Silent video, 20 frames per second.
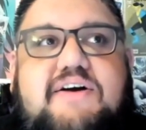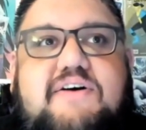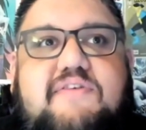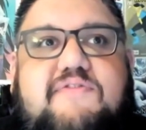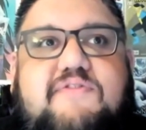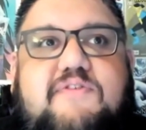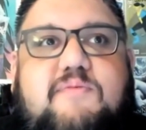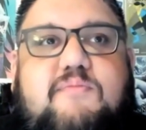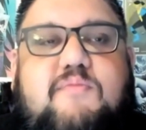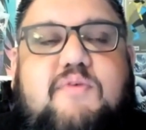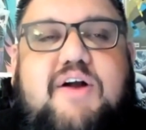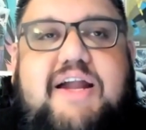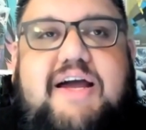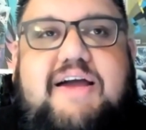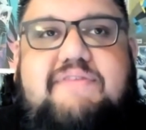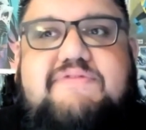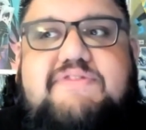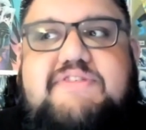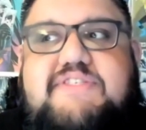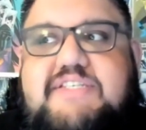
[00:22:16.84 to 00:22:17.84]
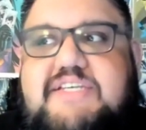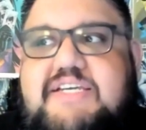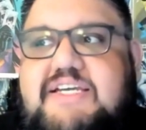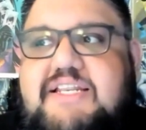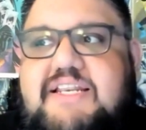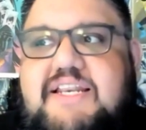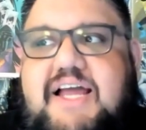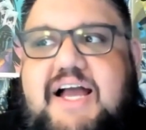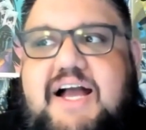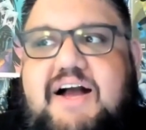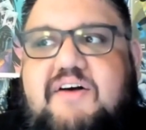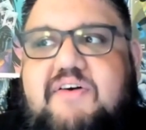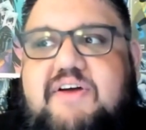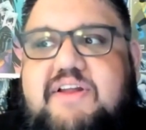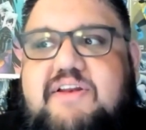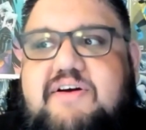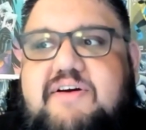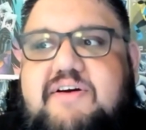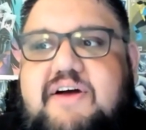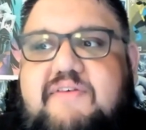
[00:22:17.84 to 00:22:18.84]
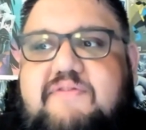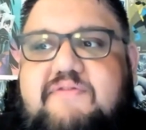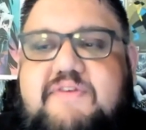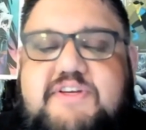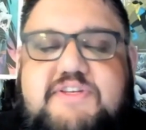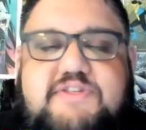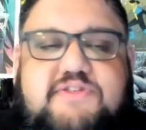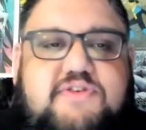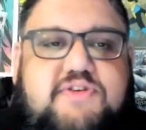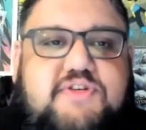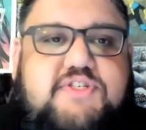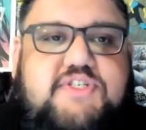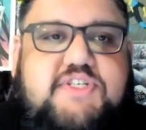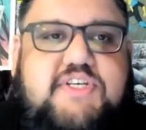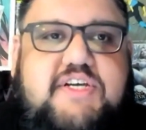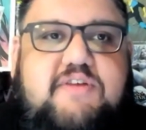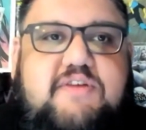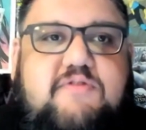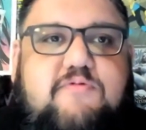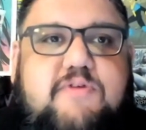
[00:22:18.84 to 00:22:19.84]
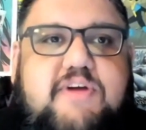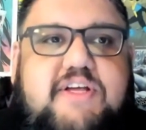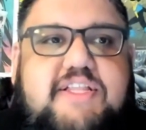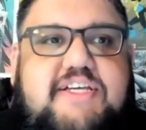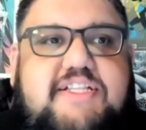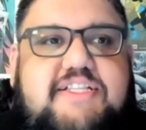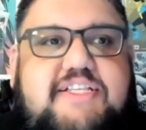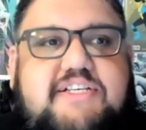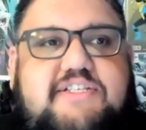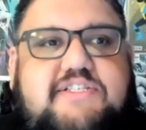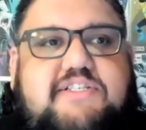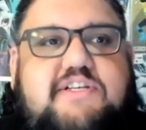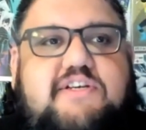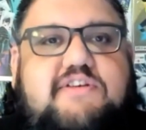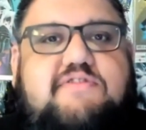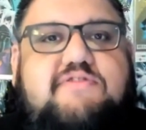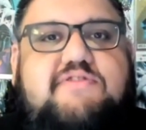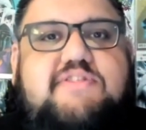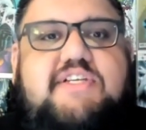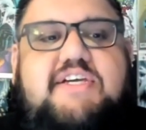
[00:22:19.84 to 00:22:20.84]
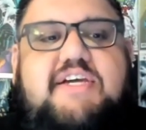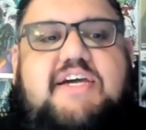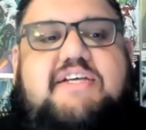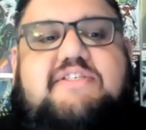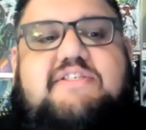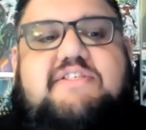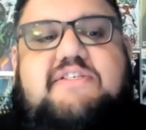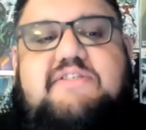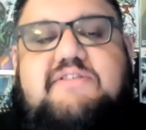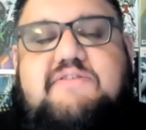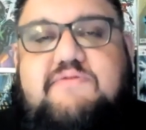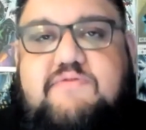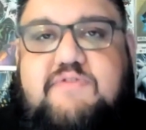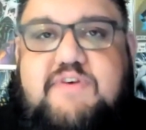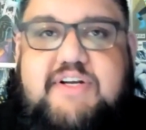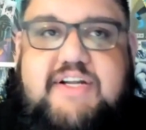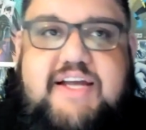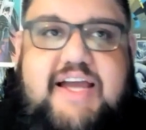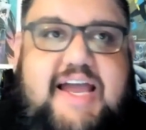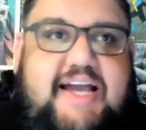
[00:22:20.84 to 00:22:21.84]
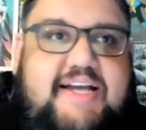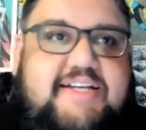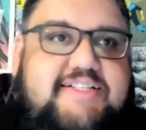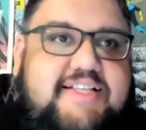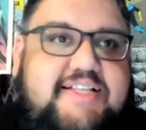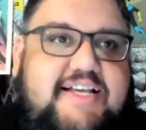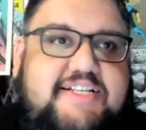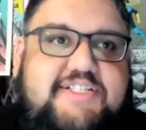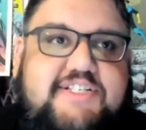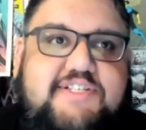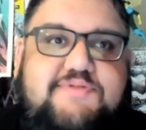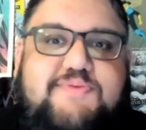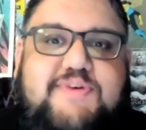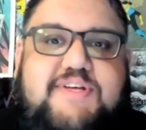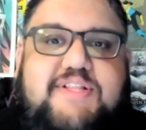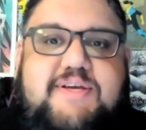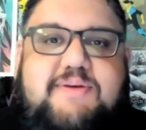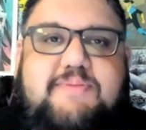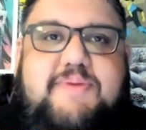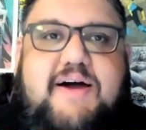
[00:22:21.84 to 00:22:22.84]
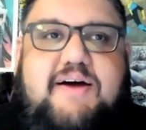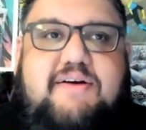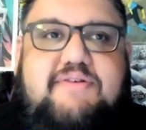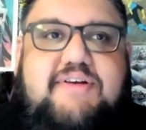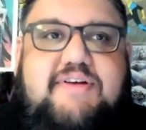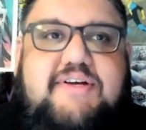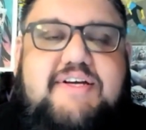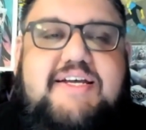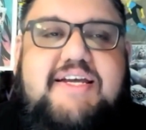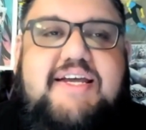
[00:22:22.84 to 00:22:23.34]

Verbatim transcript: from what I've seen now and I've researched, it really distills the essence of what Hack/Slash is really about.